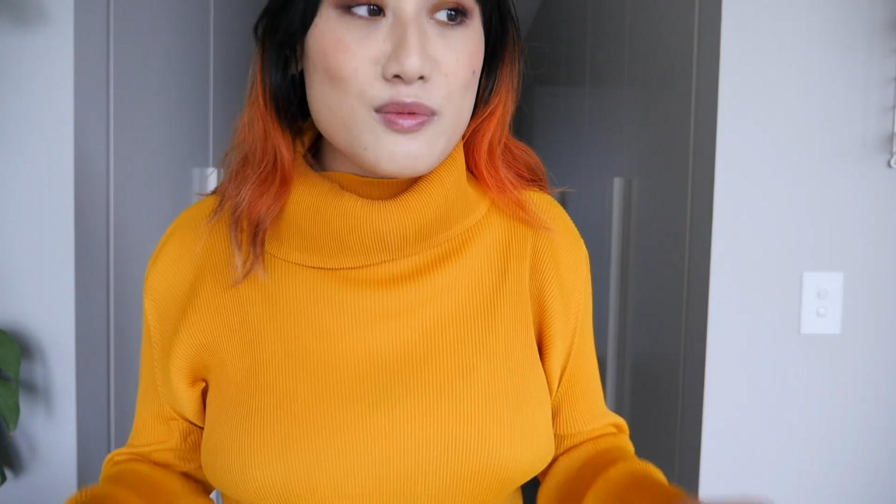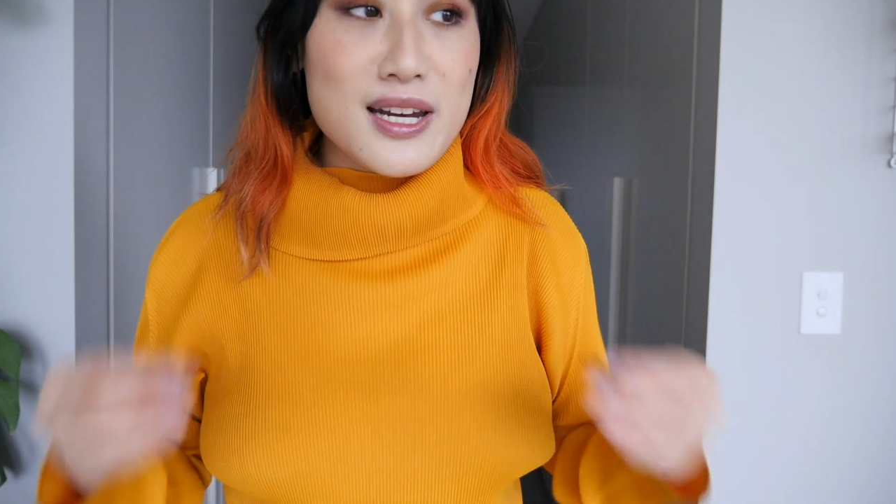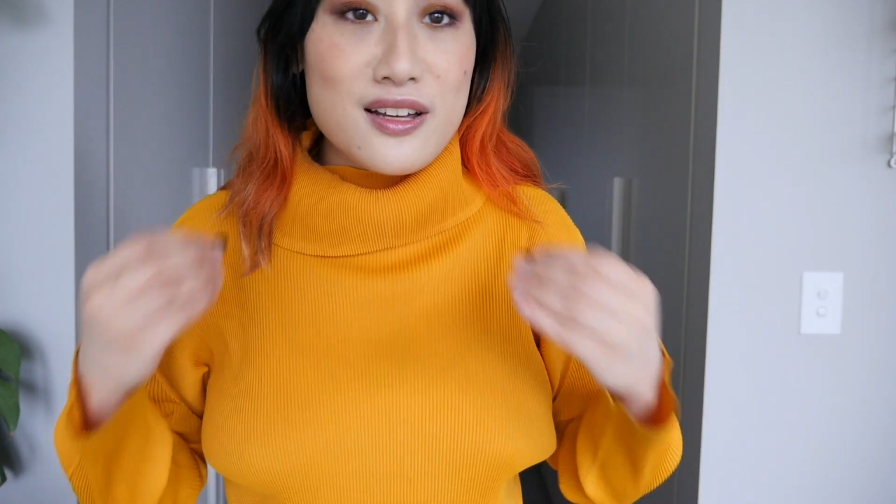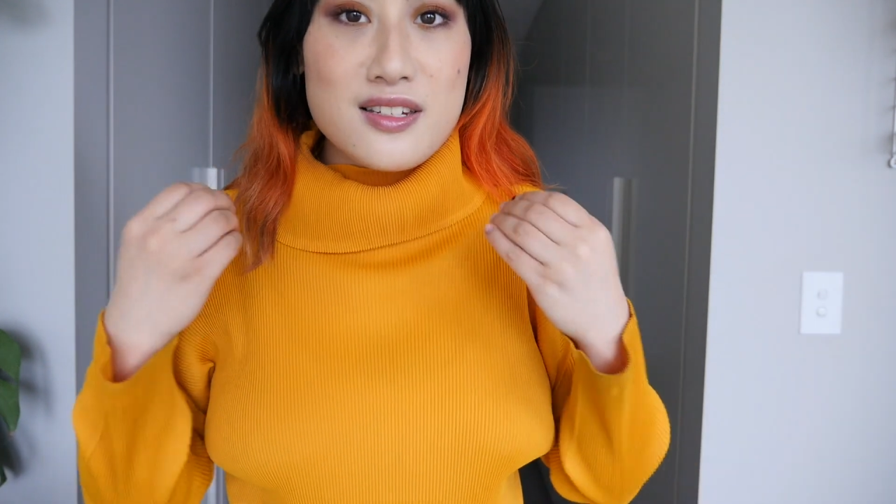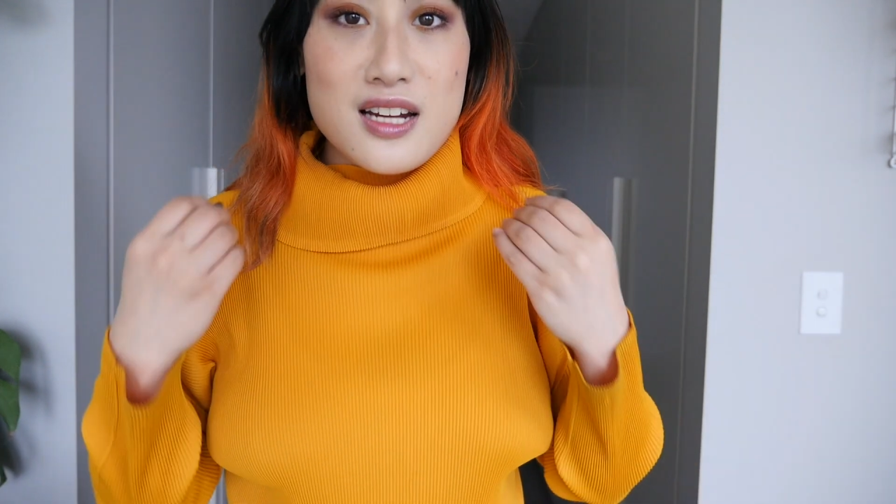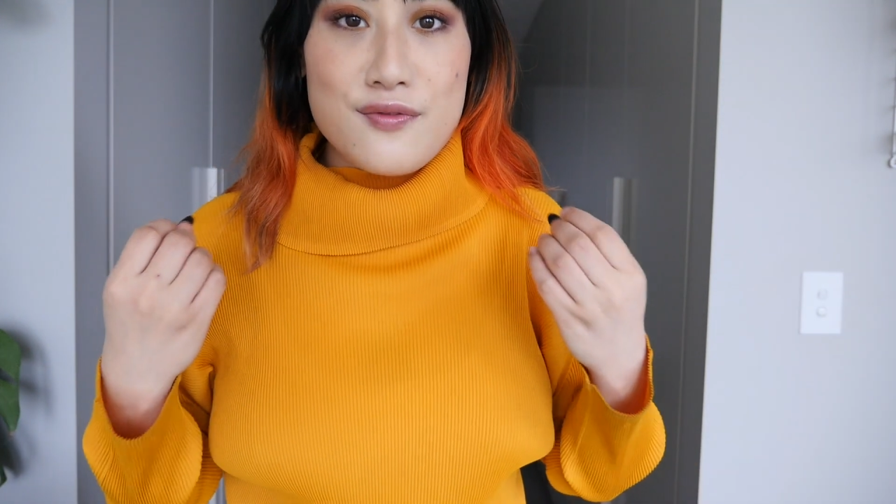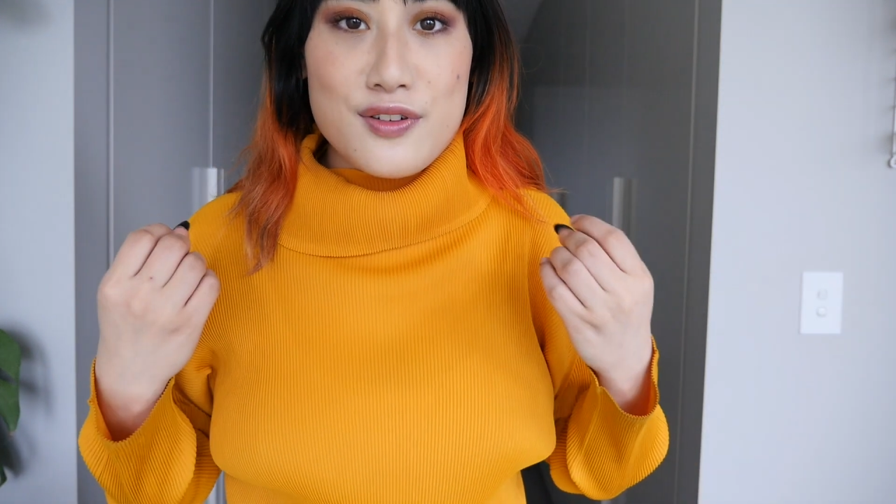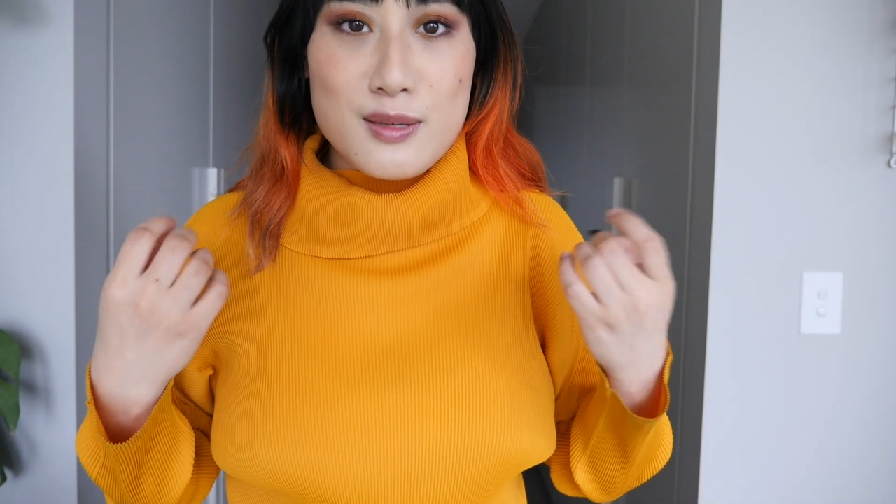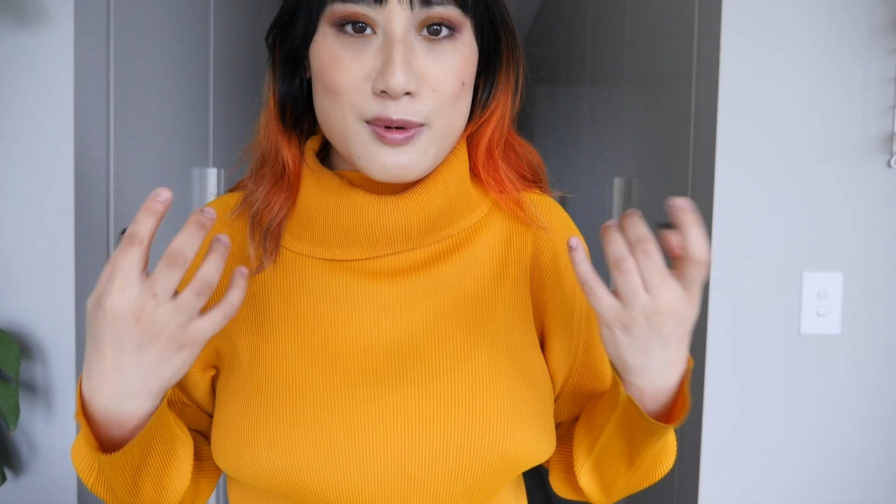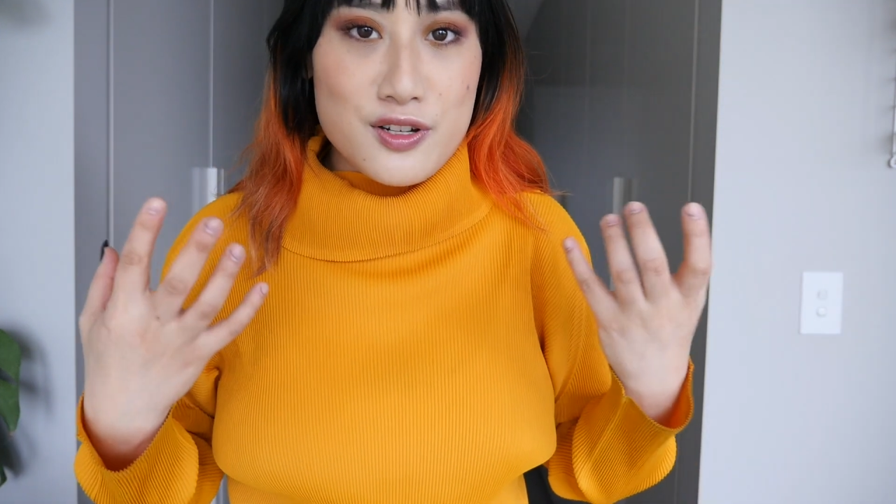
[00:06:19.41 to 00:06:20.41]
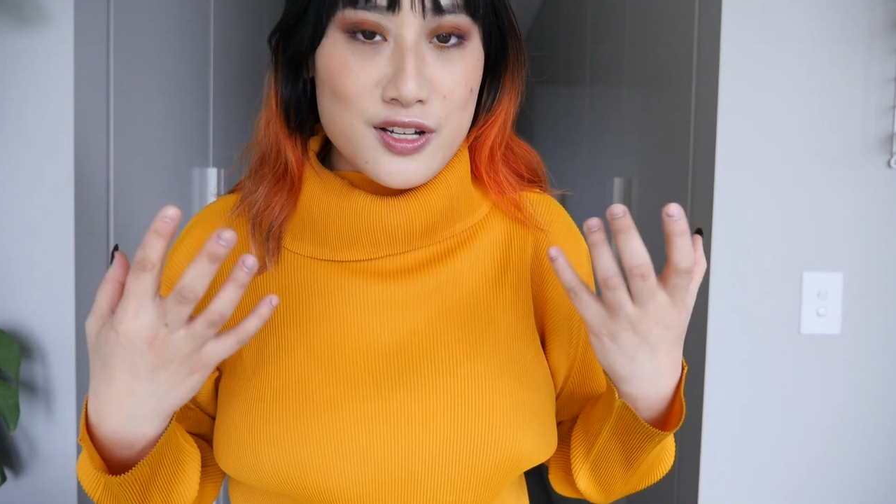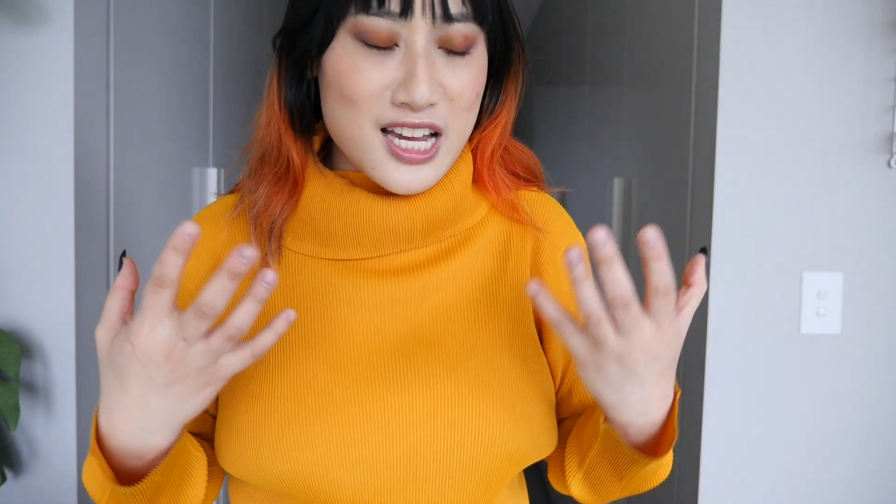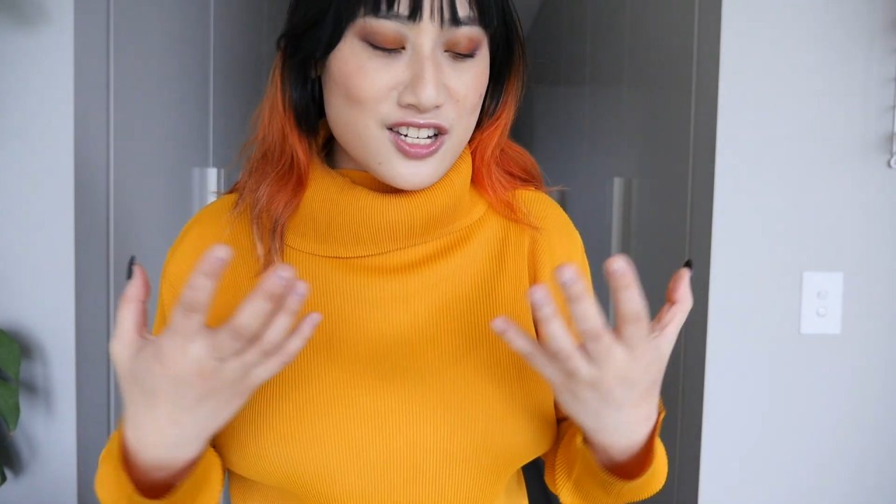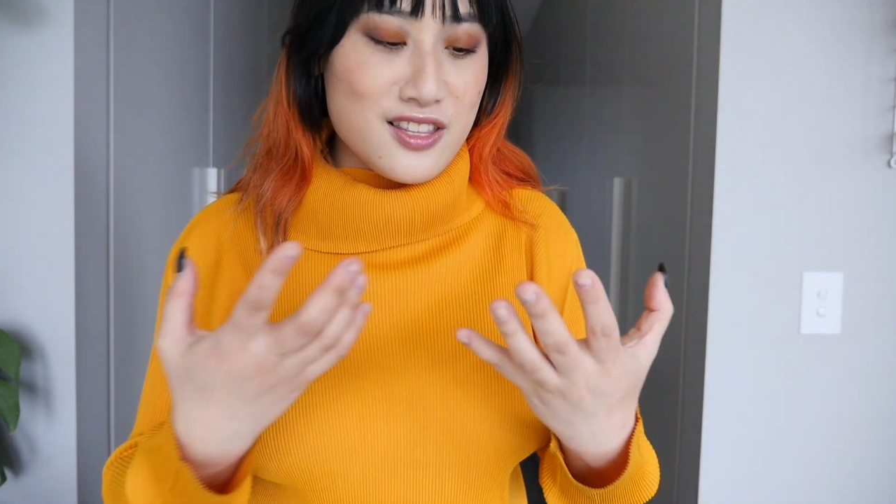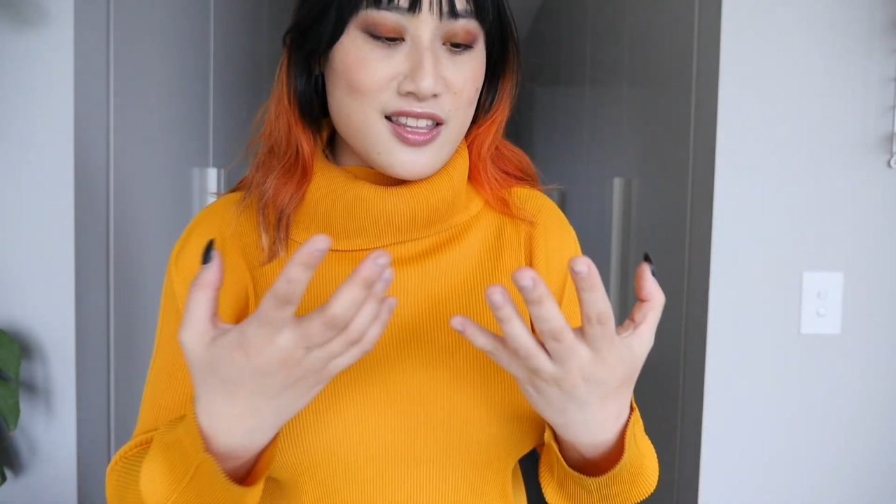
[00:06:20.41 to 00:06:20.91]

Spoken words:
my nails done for a special occasion